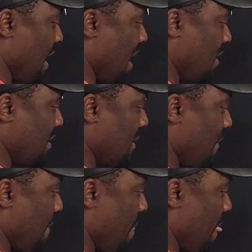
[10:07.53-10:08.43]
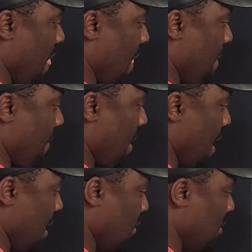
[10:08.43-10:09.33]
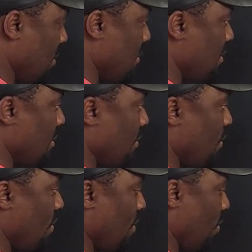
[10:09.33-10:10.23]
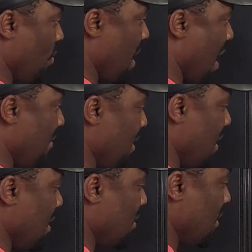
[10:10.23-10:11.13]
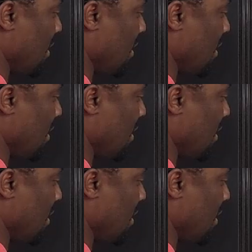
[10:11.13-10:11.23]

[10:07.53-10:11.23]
x into, we have e to